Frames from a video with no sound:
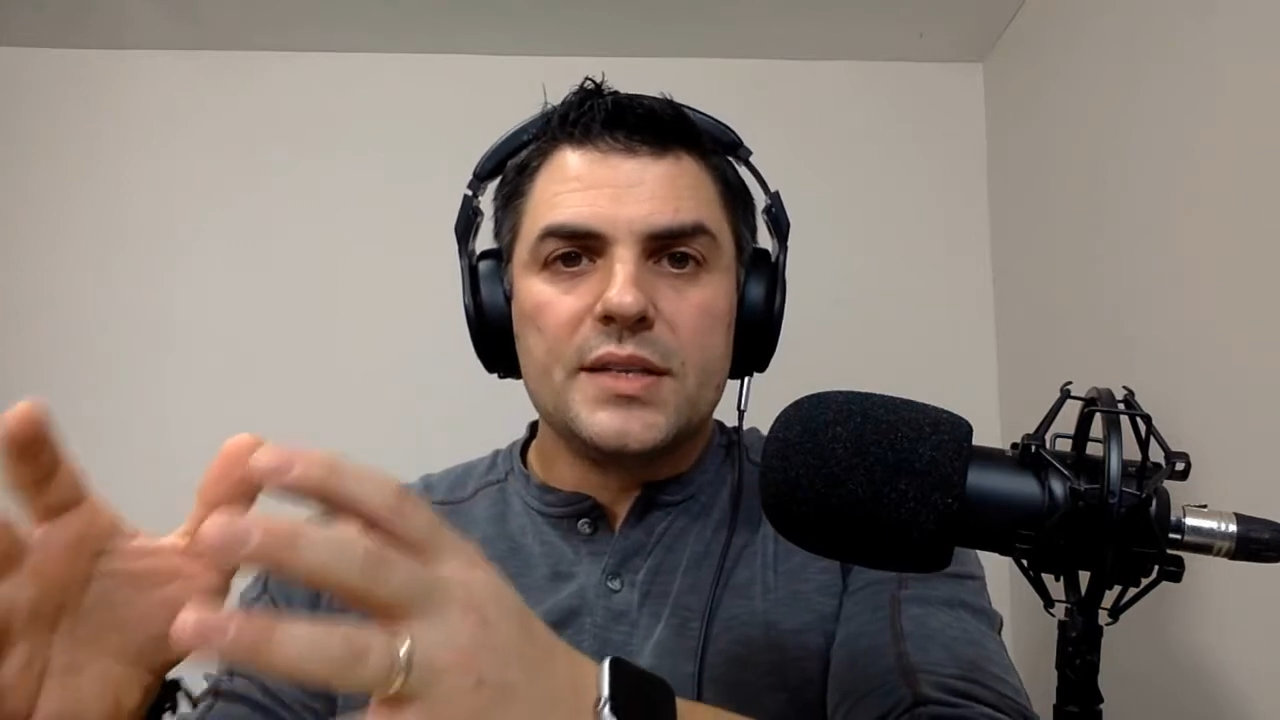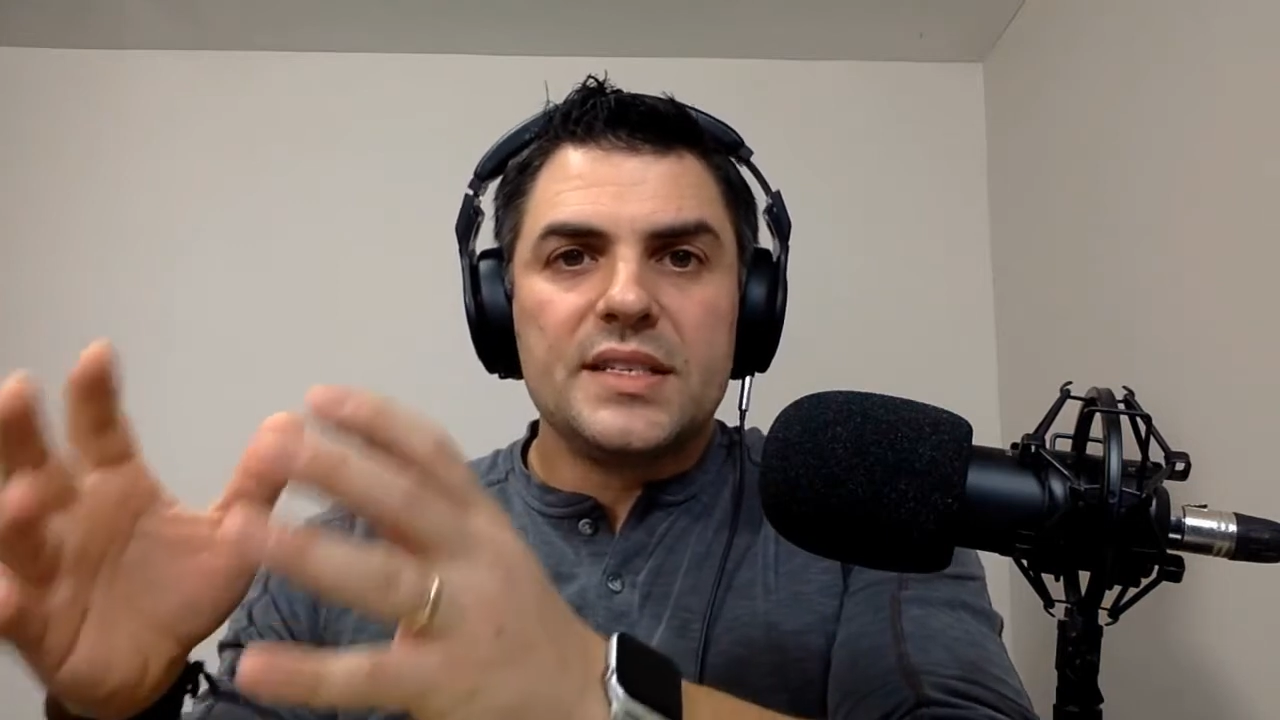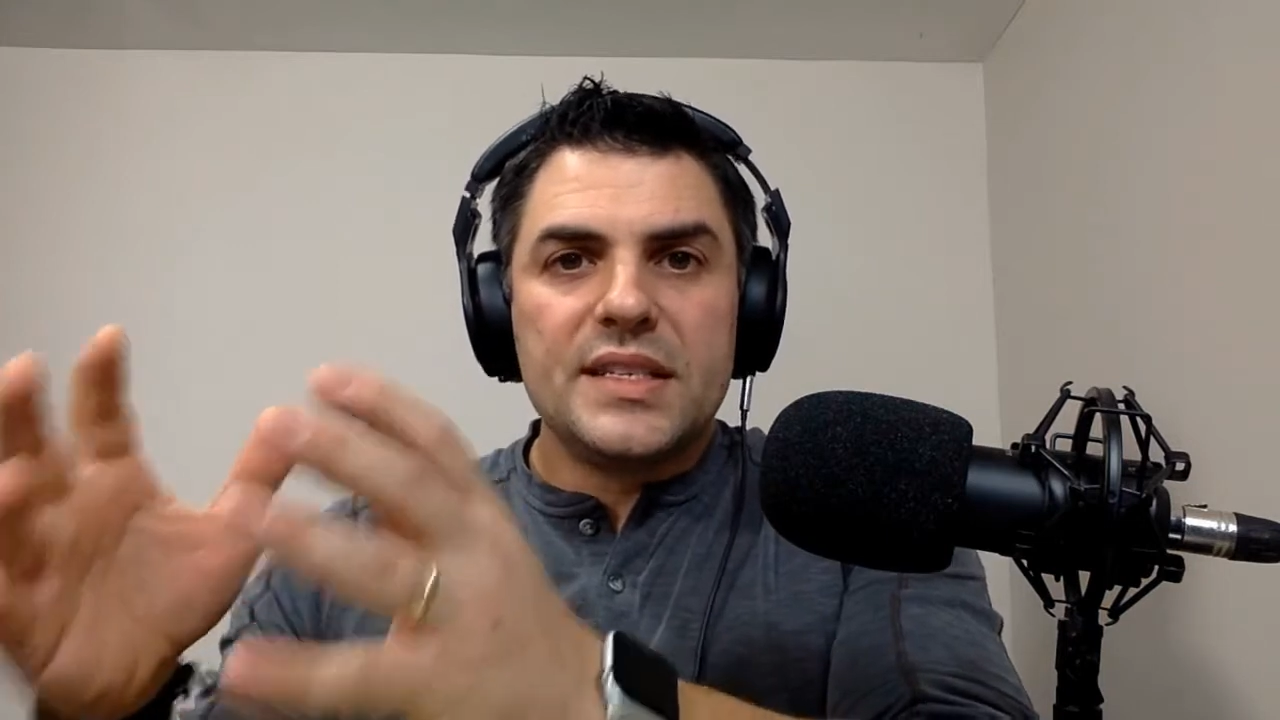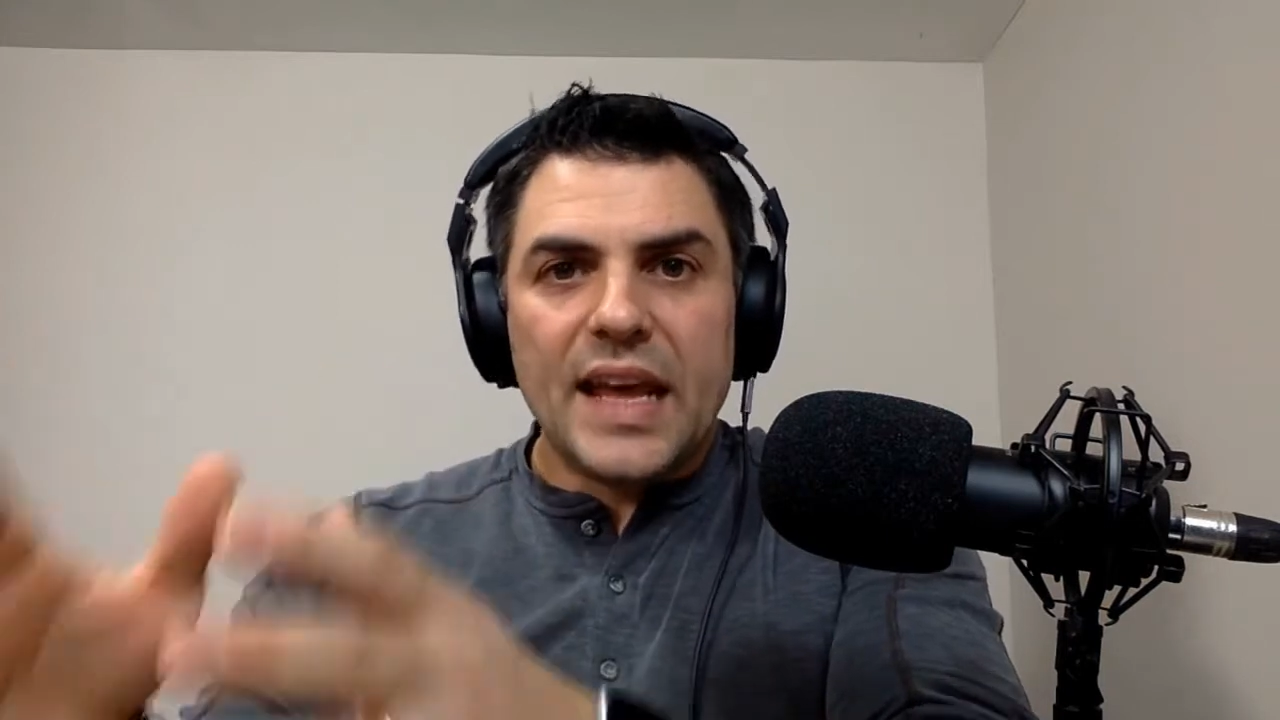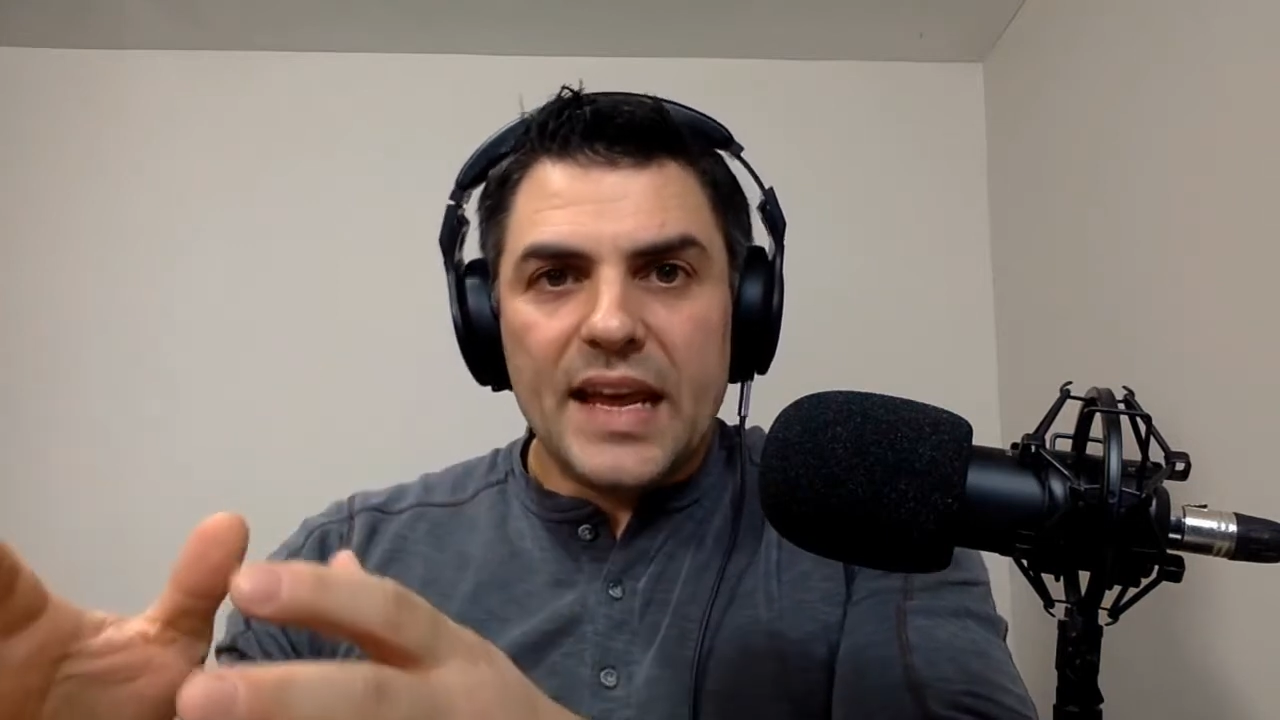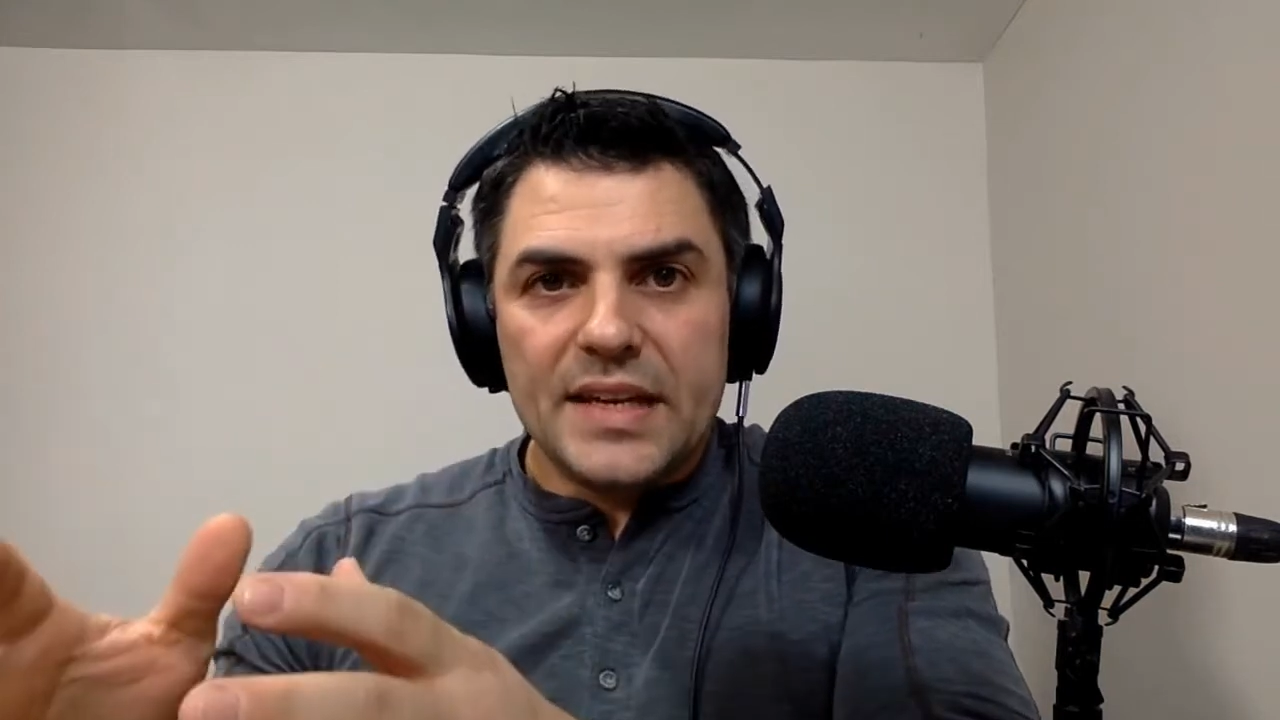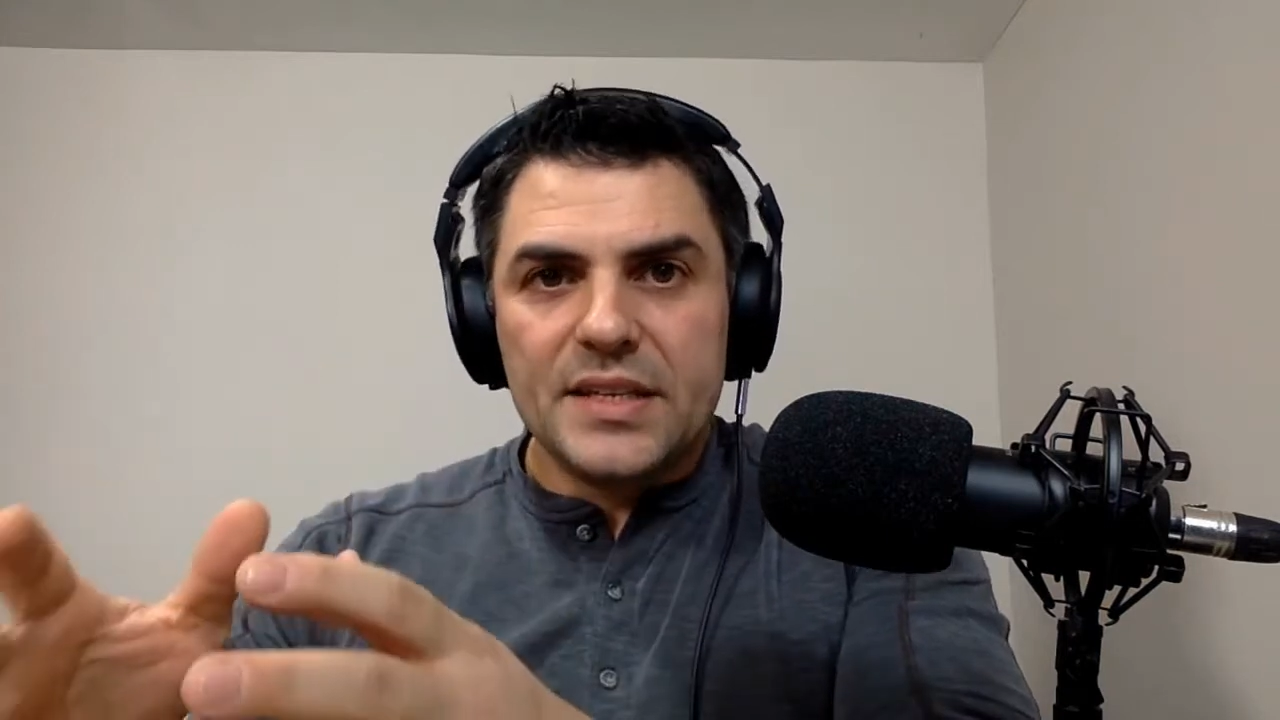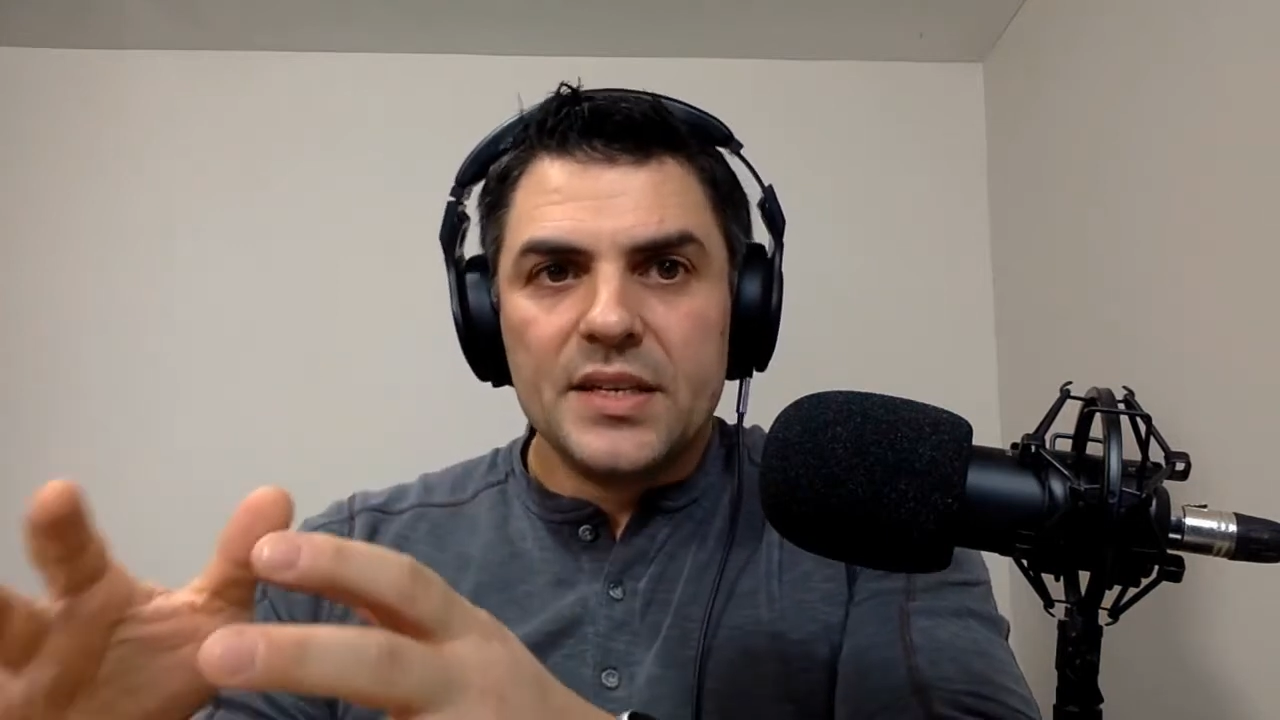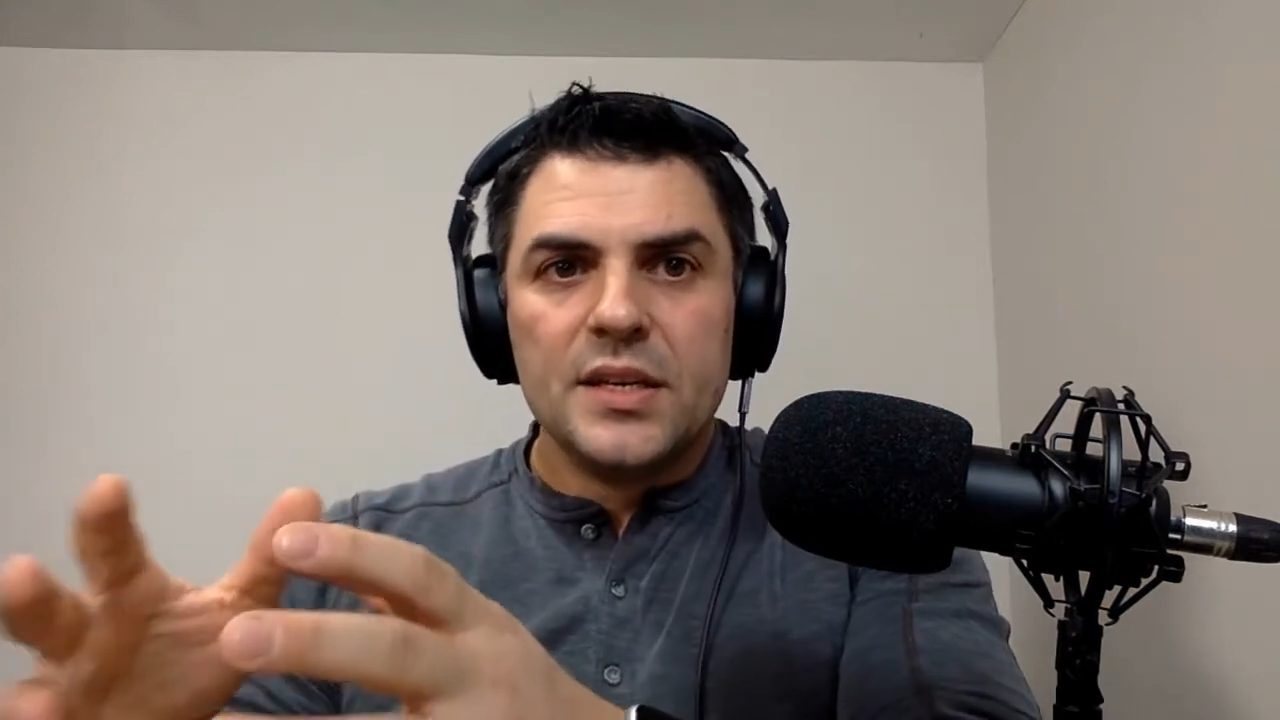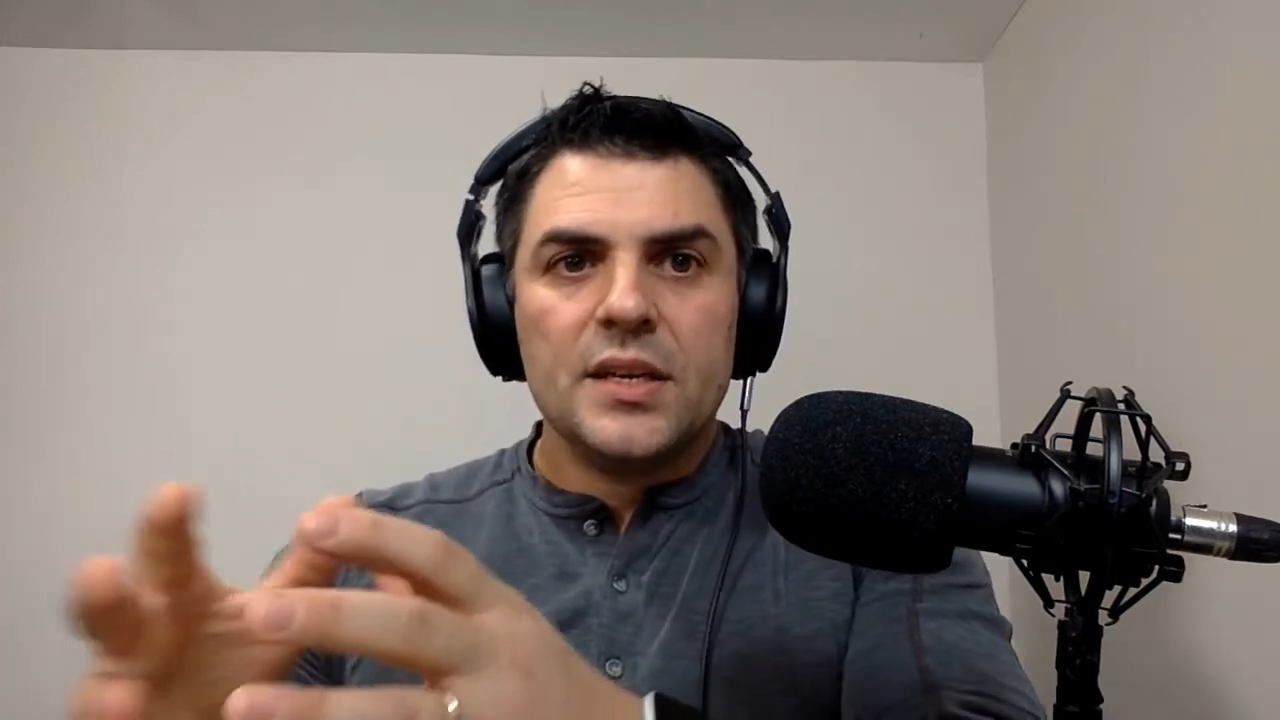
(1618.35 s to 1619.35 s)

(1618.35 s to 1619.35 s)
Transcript: state,